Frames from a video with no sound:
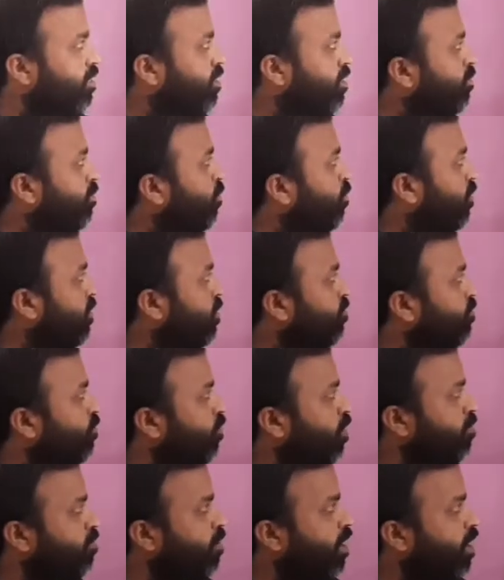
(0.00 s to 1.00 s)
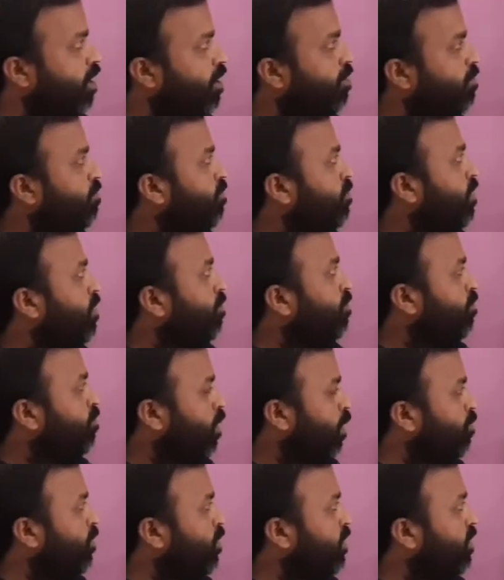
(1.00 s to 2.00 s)
important formula,
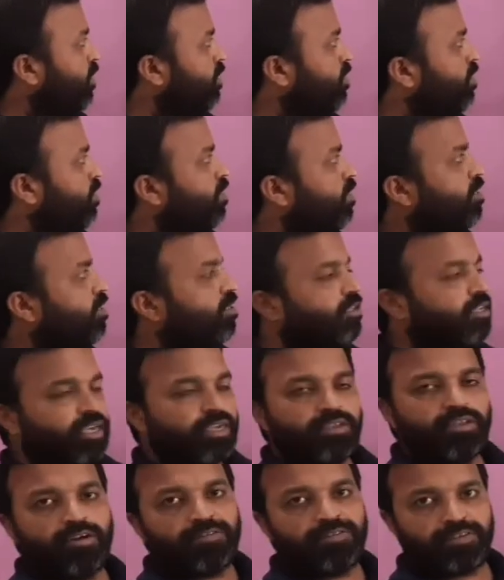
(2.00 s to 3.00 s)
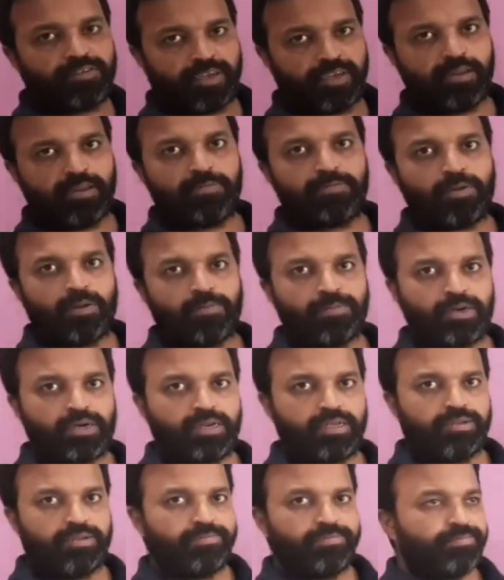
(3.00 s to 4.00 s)
property, change of scale
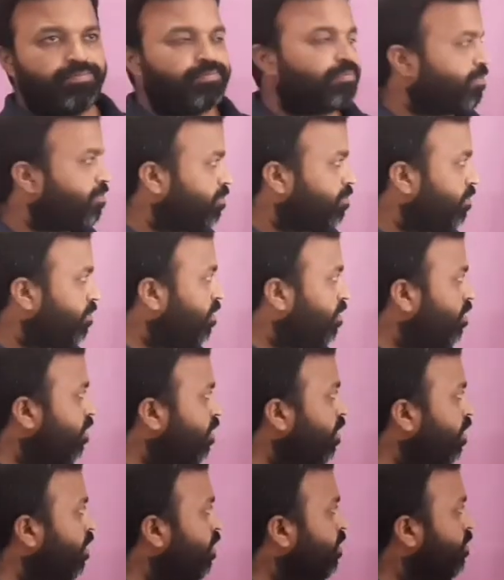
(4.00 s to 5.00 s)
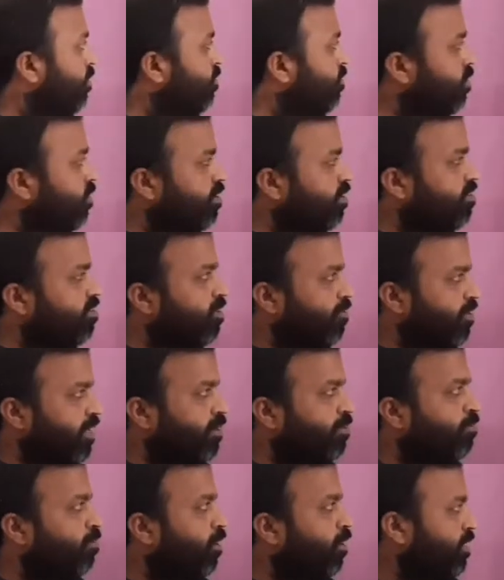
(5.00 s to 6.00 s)
property. So this is a
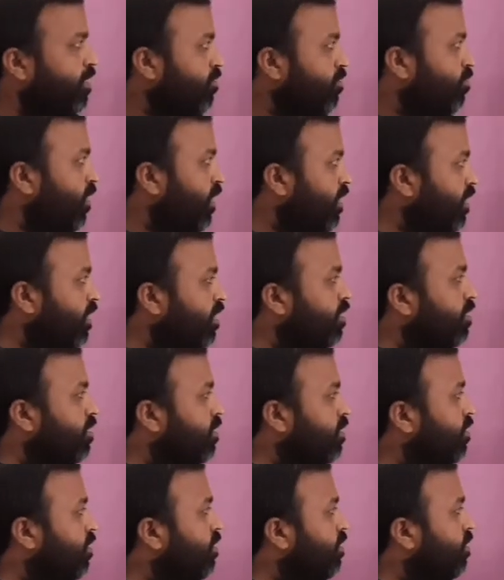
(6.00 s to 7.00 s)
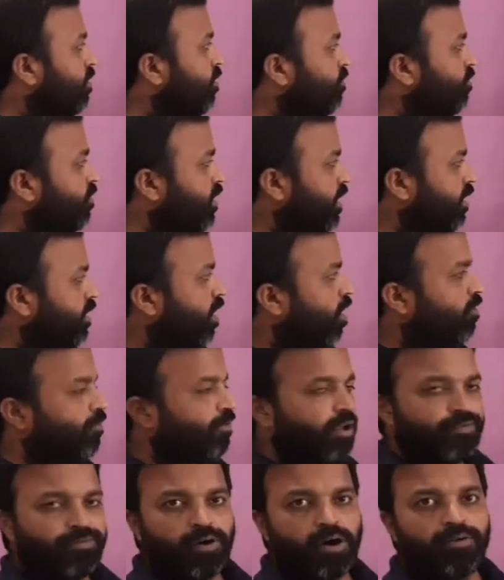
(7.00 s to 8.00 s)
very important one. If z
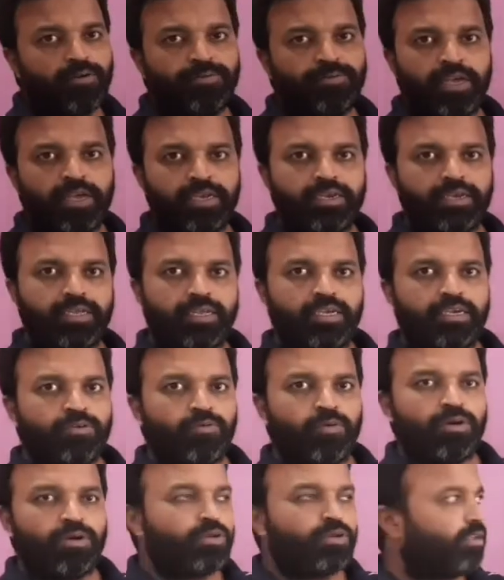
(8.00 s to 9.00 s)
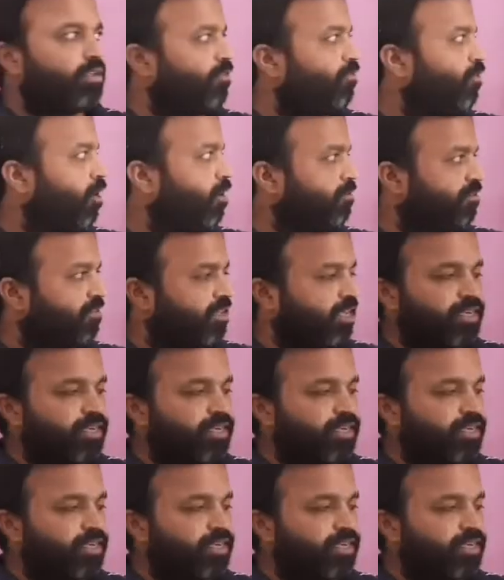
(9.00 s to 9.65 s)
of f of n equal to f of z,